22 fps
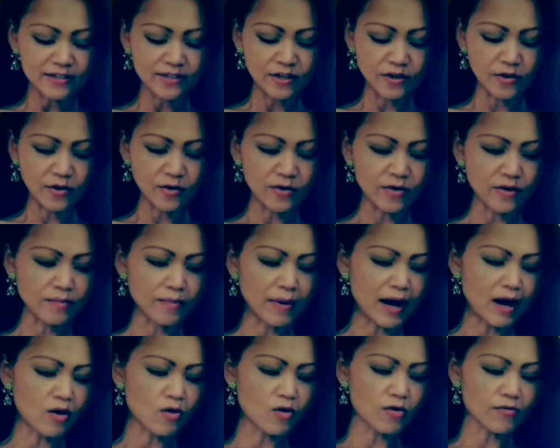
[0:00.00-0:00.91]
so the
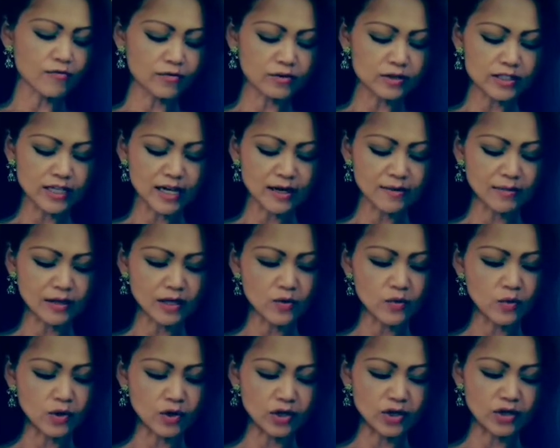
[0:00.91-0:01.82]
powerful
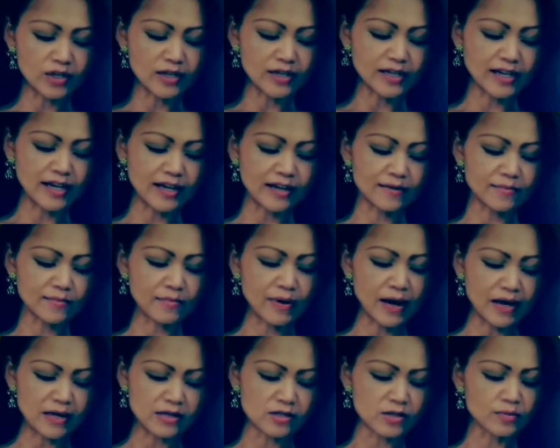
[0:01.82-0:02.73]
timely word that
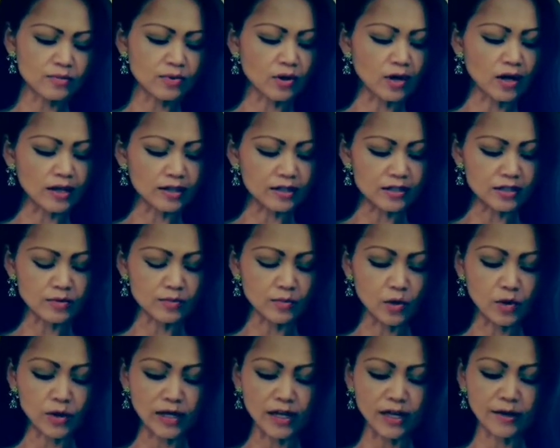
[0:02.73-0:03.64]
pastor brought this
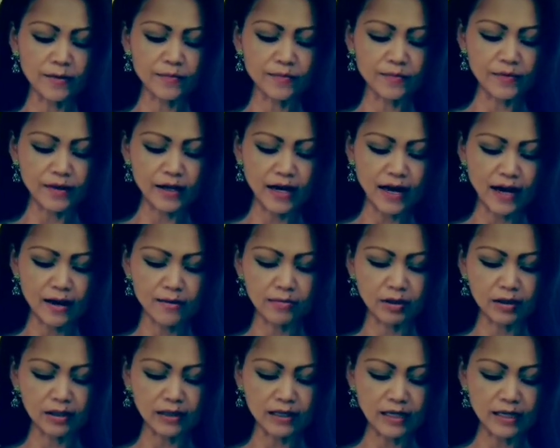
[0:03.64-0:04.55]
morning that
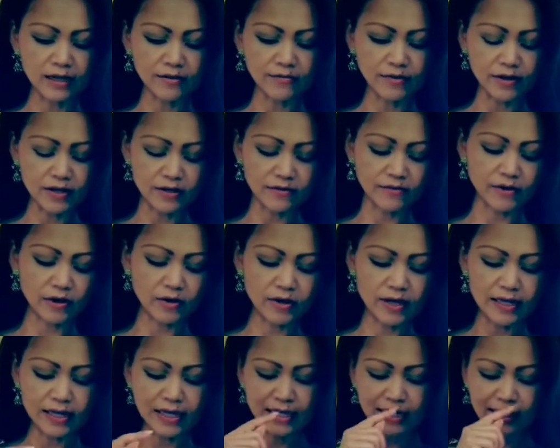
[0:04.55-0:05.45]
i believe is
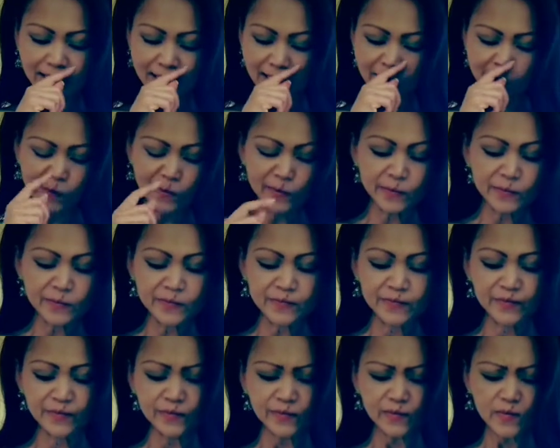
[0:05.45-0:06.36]
very needed
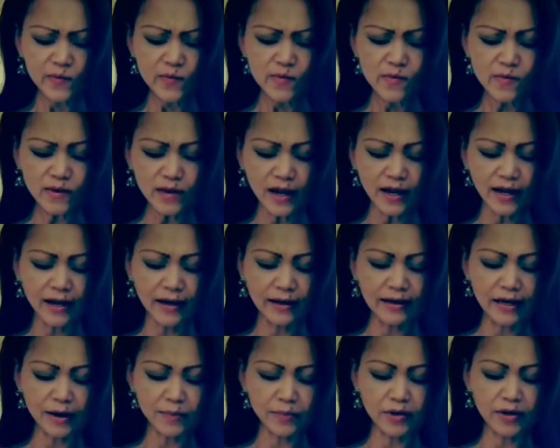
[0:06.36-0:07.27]

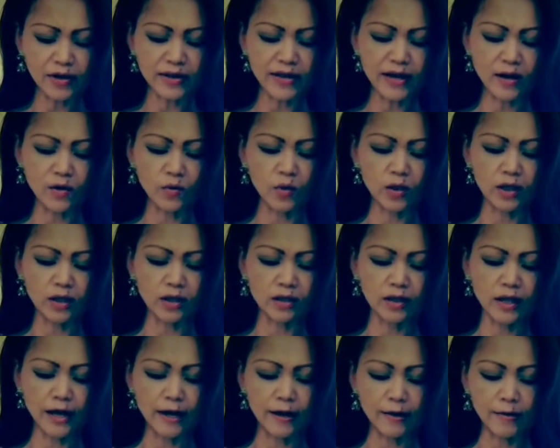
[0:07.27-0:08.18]
and i pray that
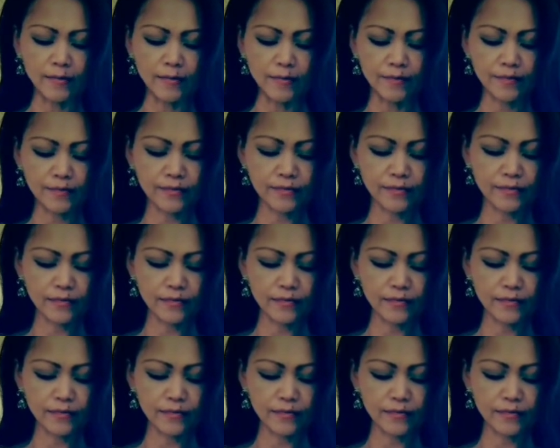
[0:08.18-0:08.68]
will um,